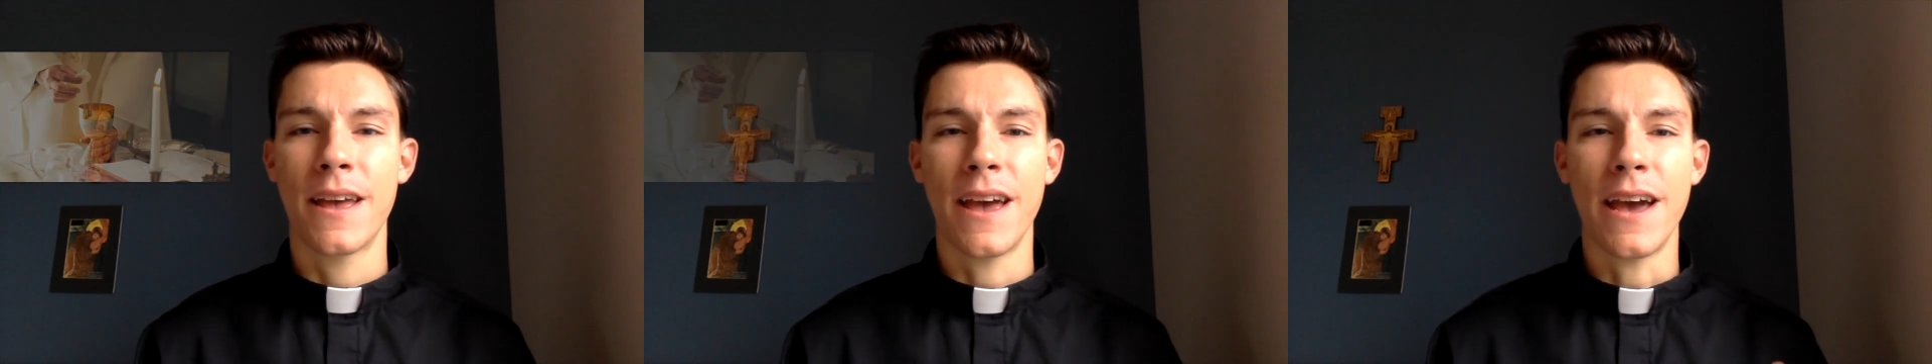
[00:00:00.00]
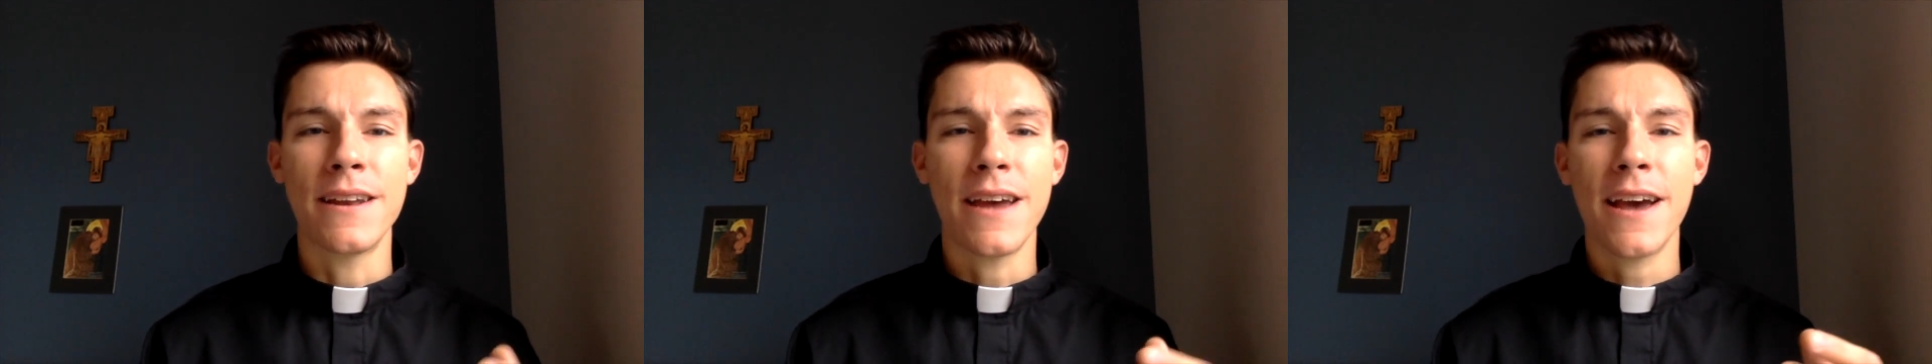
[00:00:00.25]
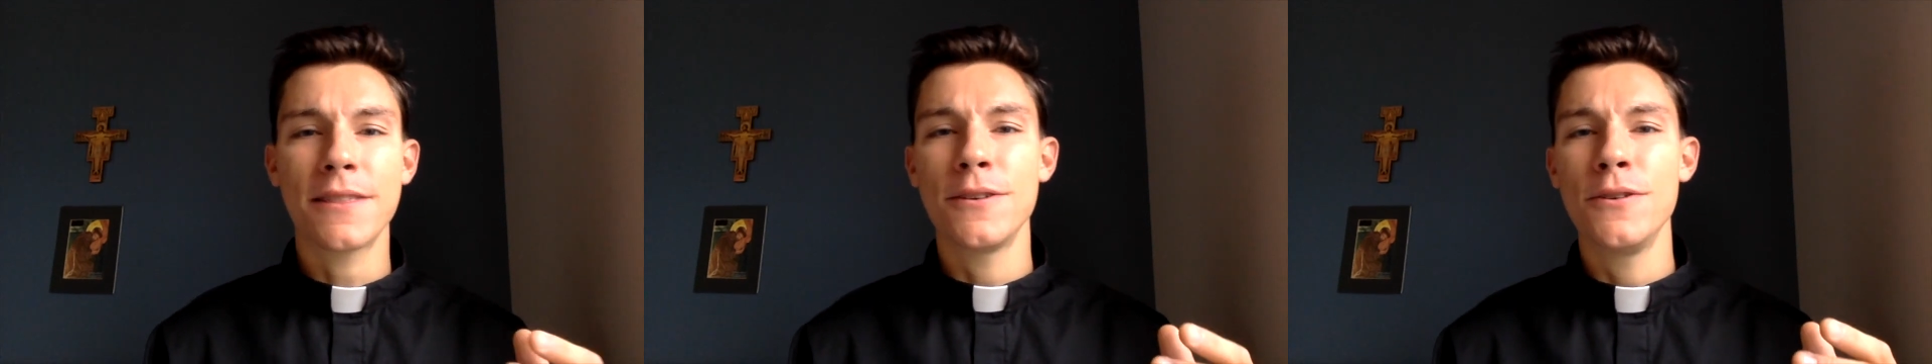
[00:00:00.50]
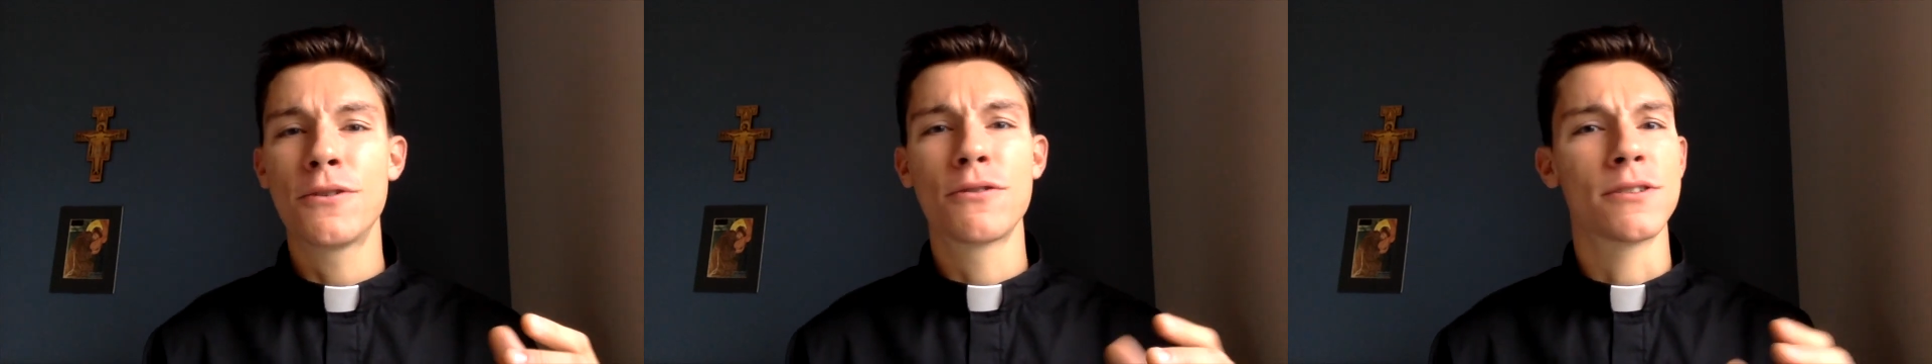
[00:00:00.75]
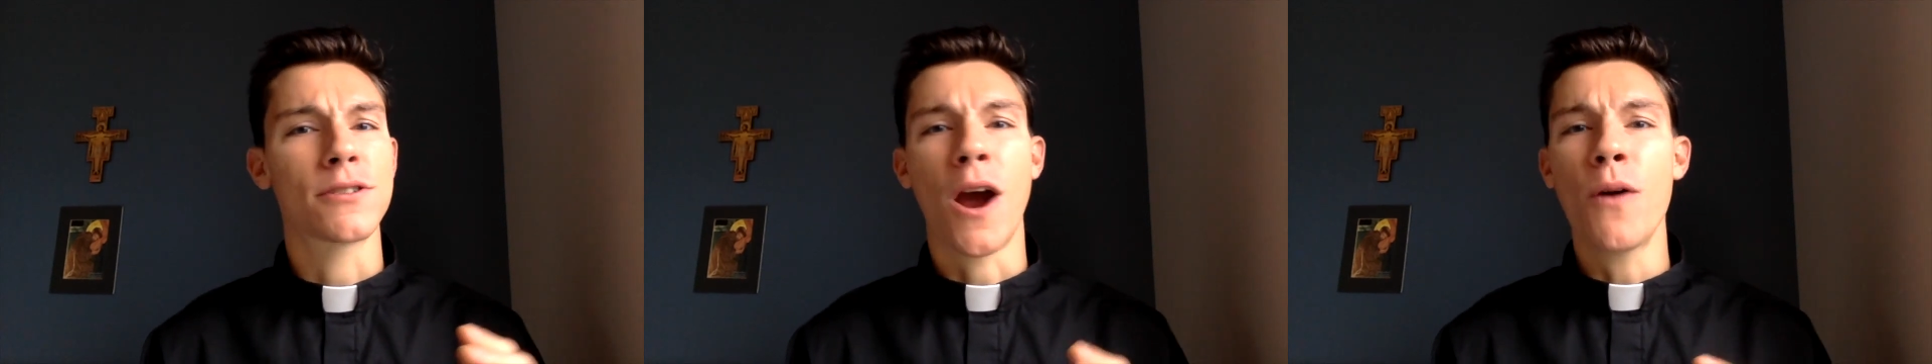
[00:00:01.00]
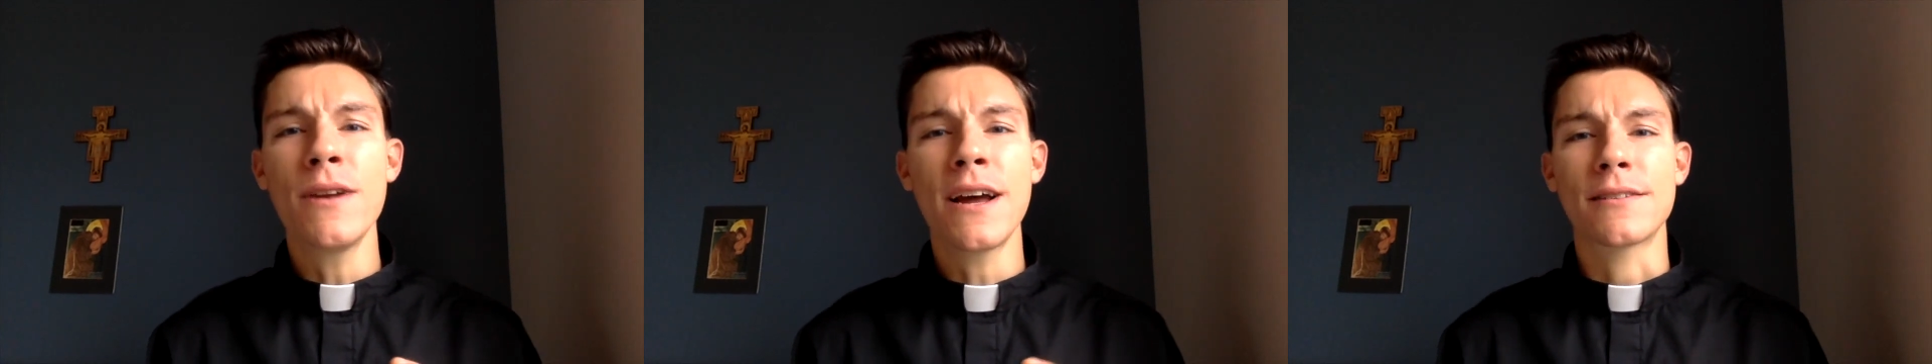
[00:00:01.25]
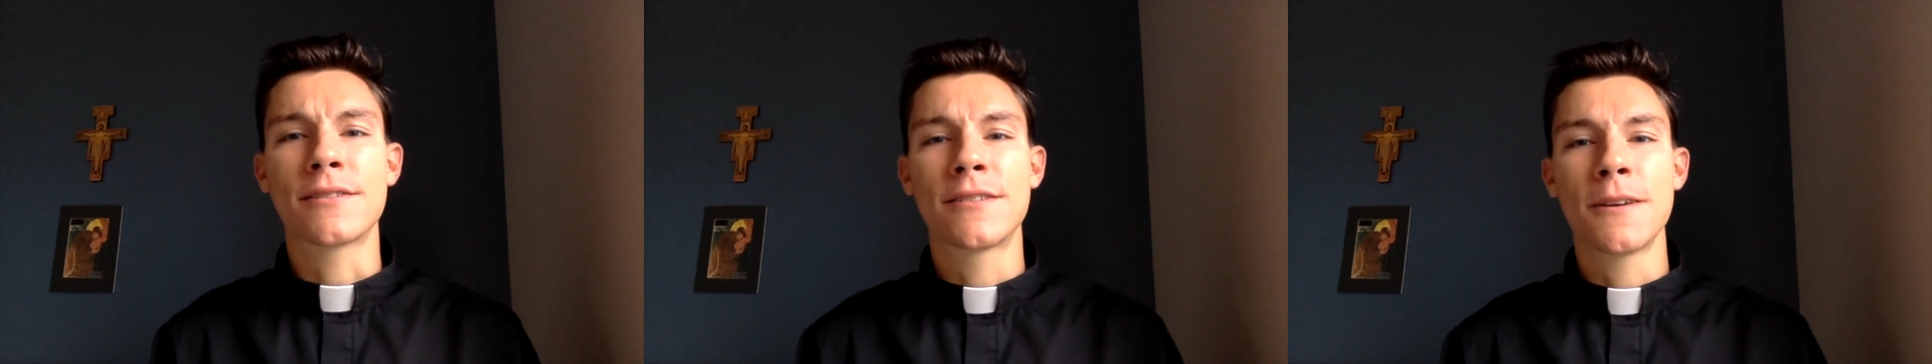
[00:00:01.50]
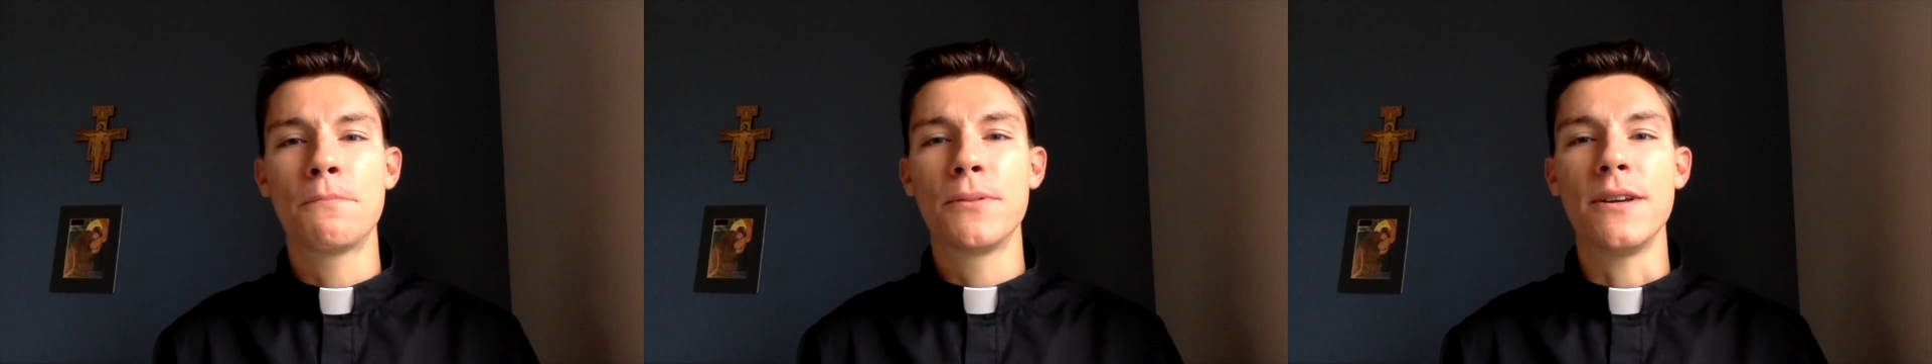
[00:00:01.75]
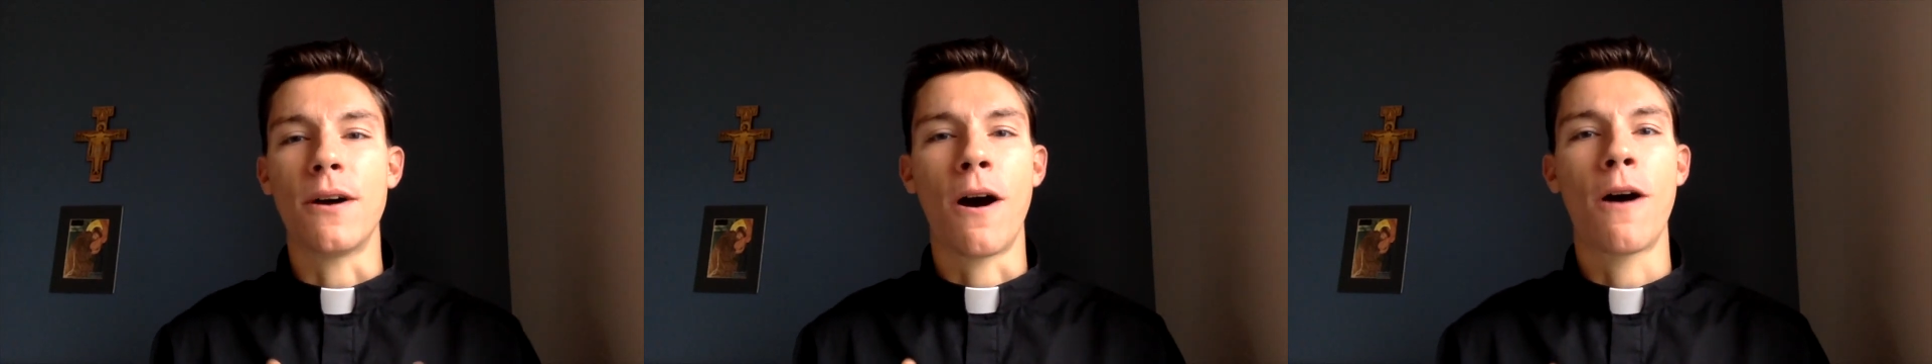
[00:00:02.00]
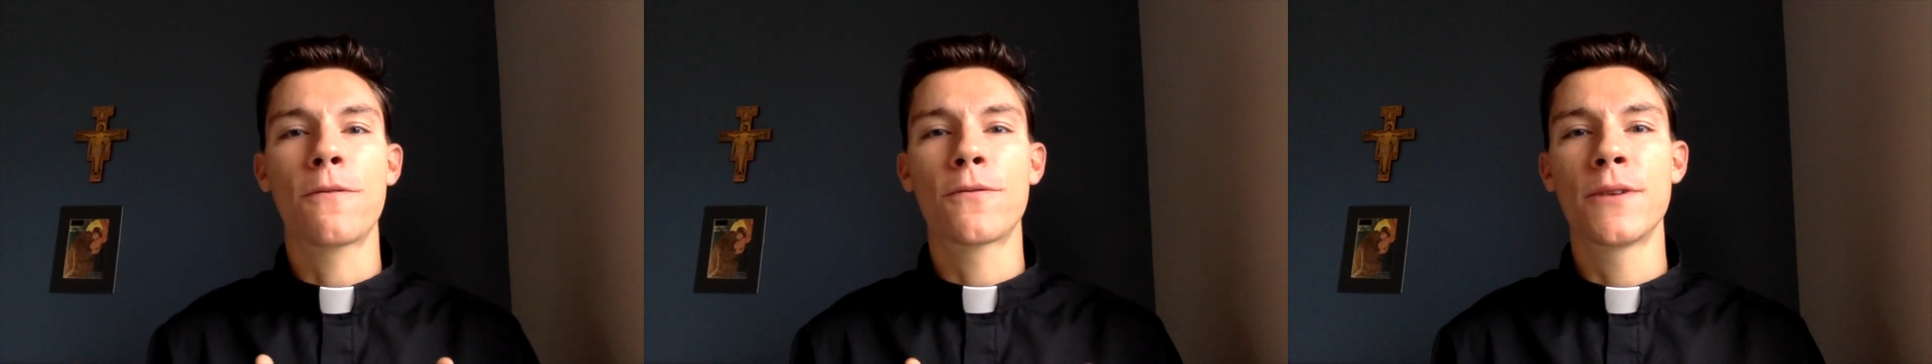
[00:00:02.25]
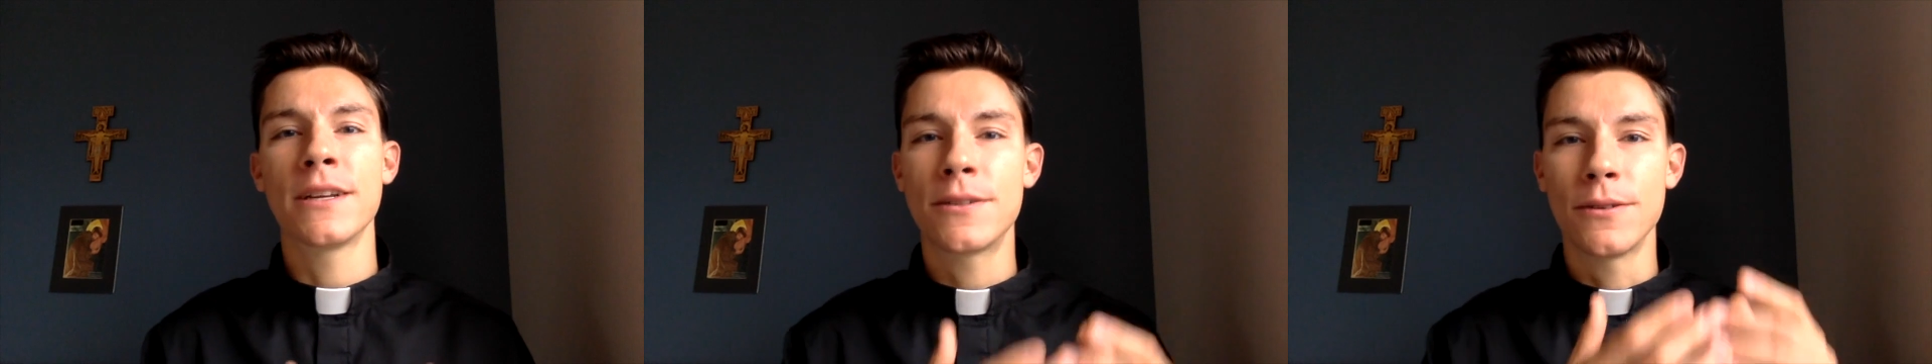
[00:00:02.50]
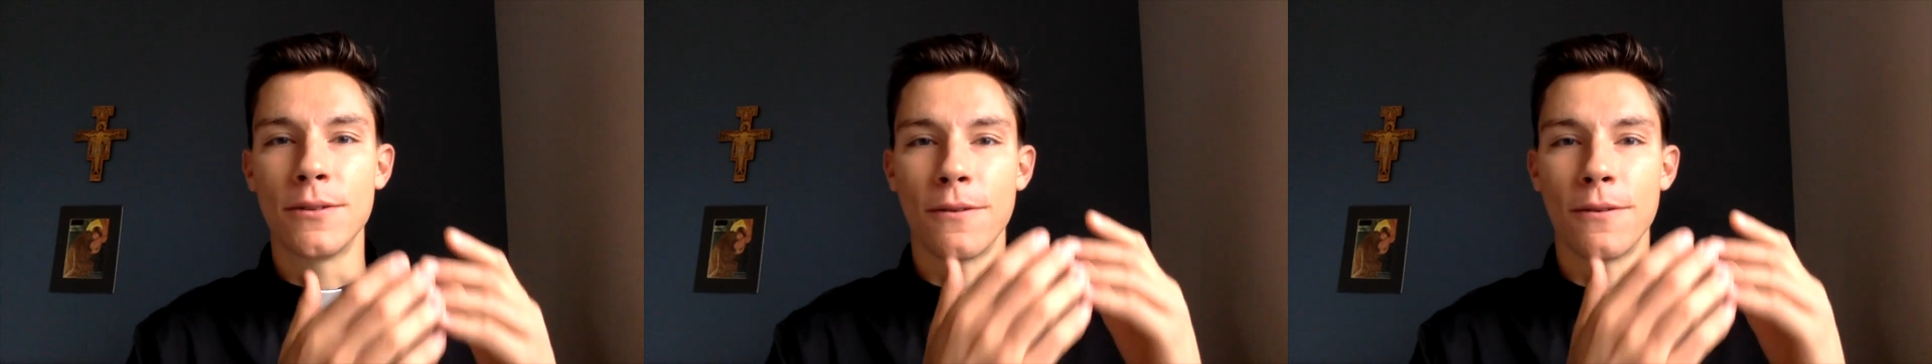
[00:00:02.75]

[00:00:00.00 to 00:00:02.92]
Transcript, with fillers: And at the Eucharist, are we not simply offering to the